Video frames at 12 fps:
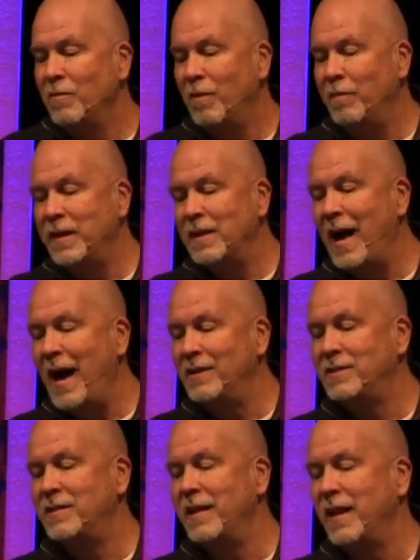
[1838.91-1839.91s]
will be
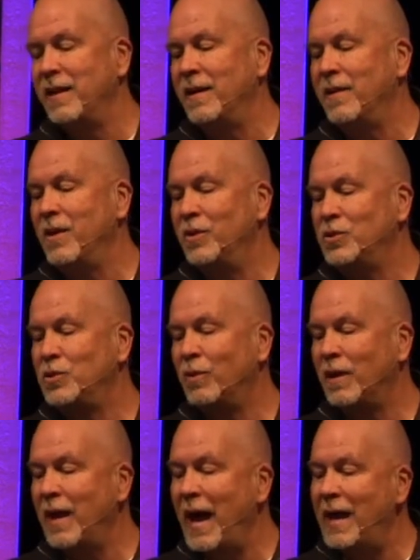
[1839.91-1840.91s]
last then, and those who
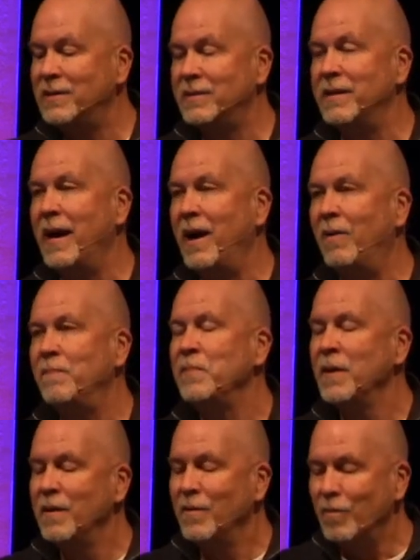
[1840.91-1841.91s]
are last now
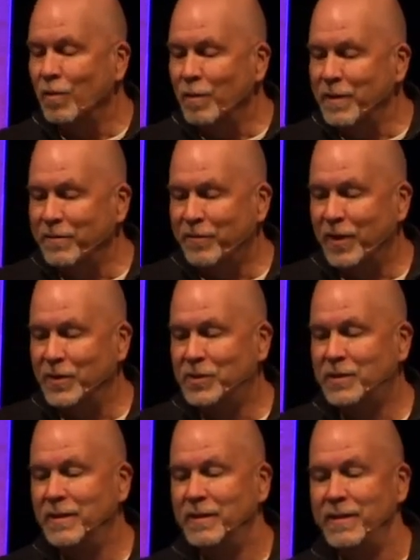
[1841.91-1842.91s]
will be
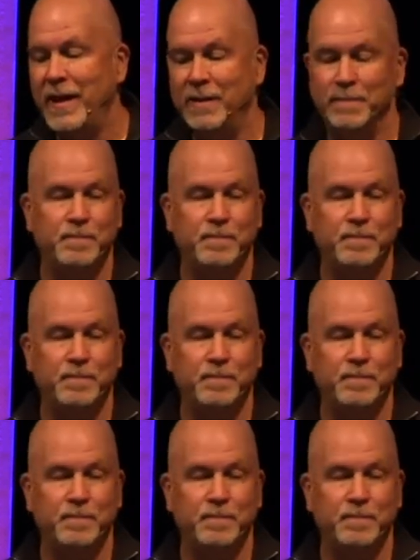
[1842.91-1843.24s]
first then.